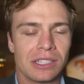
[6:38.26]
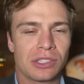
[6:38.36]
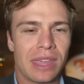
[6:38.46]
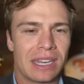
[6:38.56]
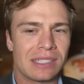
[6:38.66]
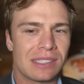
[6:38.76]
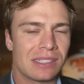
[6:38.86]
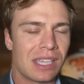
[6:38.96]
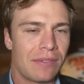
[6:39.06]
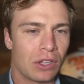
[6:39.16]
So that is the
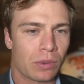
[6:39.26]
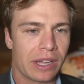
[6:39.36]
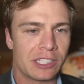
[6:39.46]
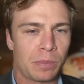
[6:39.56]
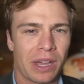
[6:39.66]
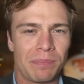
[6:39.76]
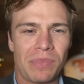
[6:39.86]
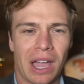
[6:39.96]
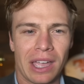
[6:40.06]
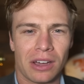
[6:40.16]
saving grace.
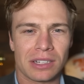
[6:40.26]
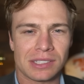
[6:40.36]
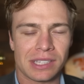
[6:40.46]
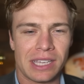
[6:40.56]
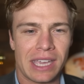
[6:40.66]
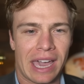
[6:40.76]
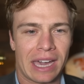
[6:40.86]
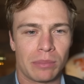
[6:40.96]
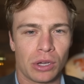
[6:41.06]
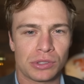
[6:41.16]
But I honestly
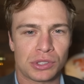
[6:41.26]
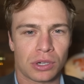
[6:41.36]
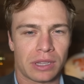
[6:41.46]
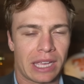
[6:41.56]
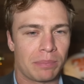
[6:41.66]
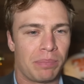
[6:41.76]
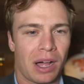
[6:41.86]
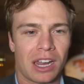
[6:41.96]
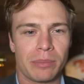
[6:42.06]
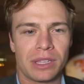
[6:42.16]
had Mostert like
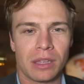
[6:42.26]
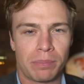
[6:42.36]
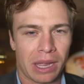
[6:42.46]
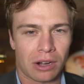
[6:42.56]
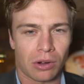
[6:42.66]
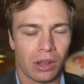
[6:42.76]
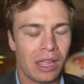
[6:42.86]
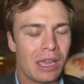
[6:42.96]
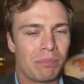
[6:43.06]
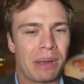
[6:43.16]
bottom of the
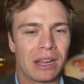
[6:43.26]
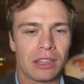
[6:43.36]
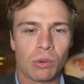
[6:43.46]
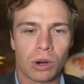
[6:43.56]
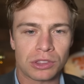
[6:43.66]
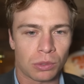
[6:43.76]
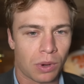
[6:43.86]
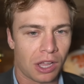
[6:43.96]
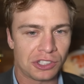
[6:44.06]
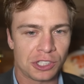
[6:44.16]
barrel, barely worth the
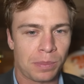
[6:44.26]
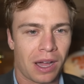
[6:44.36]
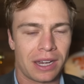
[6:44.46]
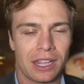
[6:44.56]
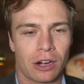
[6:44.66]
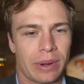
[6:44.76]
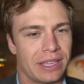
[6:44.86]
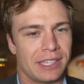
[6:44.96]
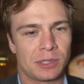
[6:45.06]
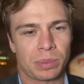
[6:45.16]
roster spot in our
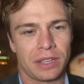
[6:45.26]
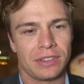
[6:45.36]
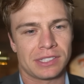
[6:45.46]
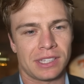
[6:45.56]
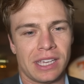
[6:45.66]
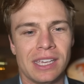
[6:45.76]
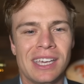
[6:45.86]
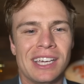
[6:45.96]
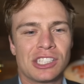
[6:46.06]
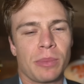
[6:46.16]
rankings previously.
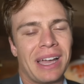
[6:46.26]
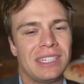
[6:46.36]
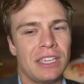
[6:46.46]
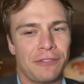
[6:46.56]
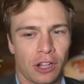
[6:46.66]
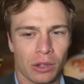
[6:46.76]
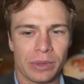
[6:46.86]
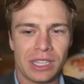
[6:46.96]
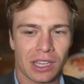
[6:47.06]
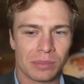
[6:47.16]
So by default,
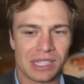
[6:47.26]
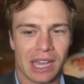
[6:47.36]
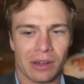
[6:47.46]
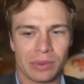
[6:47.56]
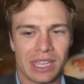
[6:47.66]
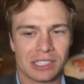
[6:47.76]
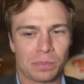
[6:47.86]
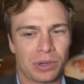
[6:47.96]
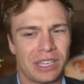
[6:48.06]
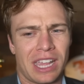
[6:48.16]
when he comes out, when he has
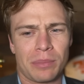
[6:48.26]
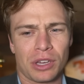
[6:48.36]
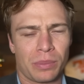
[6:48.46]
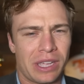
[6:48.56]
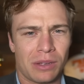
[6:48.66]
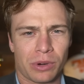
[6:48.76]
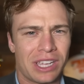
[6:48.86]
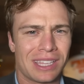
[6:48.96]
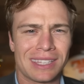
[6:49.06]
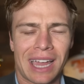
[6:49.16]
a pretty damn good week, where
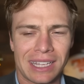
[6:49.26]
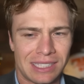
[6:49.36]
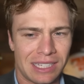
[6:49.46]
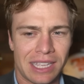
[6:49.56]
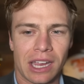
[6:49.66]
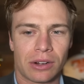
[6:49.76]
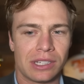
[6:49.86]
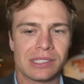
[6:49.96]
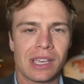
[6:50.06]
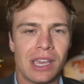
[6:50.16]
you get the 19
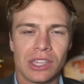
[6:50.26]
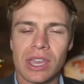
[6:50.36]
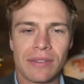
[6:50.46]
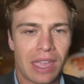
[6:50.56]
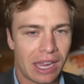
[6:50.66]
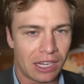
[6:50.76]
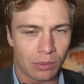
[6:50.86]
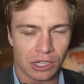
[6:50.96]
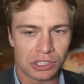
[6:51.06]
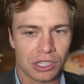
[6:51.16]
carries, you have the
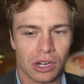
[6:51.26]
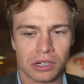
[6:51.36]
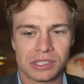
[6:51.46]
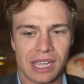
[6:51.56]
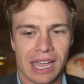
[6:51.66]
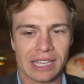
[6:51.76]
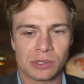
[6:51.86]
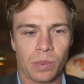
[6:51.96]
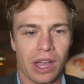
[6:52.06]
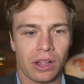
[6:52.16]
80 rushing yards
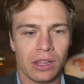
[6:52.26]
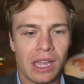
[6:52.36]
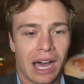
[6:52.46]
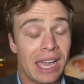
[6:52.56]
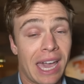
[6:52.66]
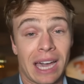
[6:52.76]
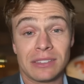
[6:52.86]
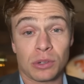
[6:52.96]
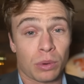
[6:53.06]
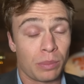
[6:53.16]
as well. I
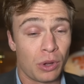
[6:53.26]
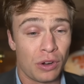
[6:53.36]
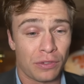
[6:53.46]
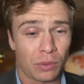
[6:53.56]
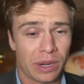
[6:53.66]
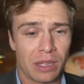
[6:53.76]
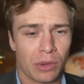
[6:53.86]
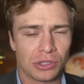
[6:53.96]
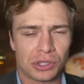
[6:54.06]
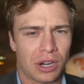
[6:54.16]
had to remove
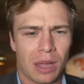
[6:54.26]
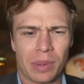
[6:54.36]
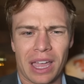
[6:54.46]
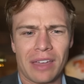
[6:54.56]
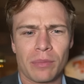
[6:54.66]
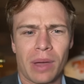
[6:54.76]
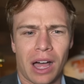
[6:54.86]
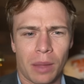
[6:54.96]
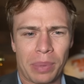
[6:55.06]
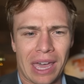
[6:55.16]
Raheem Mostert up. I have him
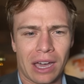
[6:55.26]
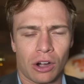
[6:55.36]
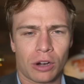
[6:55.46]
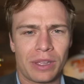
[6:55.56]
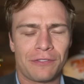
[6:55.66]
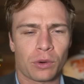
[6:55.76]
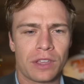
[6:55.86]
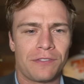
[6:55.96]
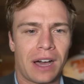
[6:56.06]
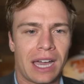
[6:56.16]
up at
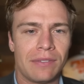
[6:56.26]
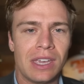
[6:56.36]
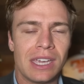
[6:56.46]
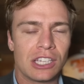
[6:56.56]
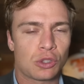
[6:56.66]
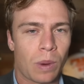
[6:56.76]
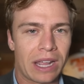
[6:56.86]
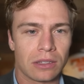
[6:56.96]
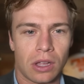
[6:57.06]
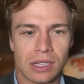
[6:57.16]
RB45. It's
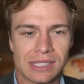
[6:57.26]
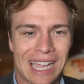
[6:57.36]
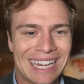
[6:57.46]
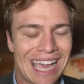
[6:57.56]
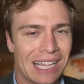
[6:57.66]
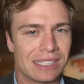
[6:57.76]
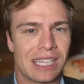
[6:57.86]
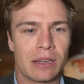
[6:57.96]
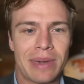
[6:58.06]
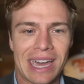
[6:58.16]
right alongside
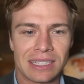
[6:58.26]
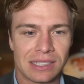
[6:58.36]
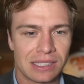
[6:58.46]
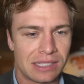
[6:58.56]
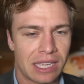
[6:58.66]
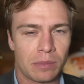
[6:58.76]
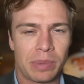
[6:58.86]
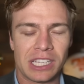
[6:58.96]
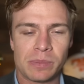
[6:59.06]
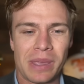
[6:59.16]
Alexander Mattison,
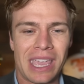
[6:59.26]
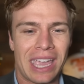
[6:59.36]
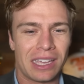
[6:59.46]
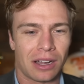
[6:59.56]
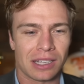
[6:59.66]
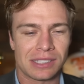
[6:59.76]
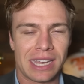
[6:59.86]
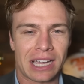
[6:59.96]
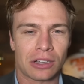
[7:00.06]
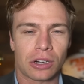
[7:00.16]
Tank Bigsby, and
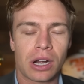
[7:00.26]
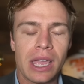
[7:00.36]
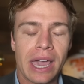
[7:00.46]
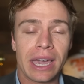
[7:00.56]
Austin Eckler.